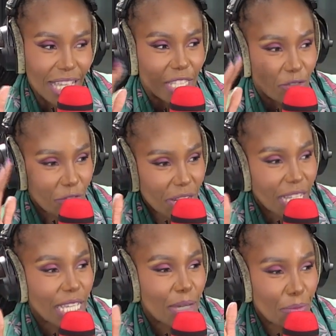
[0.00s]
It's
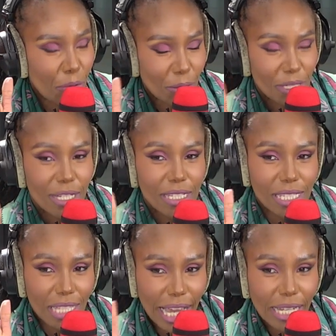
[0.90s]
really Fantastic. important.
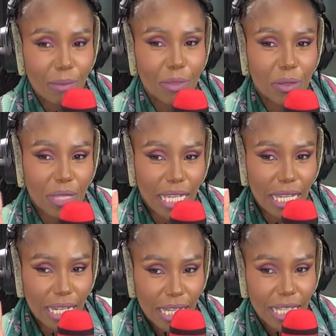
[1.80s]
Sign up to the
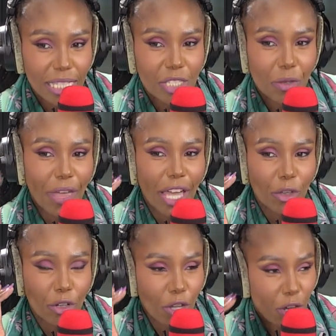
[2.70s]
alert so that
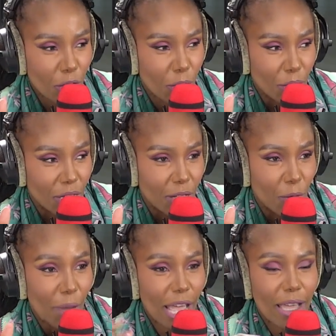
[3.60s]
you're not caught
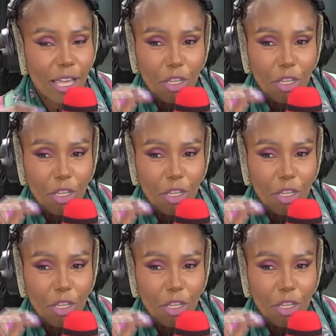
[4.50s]
unaware.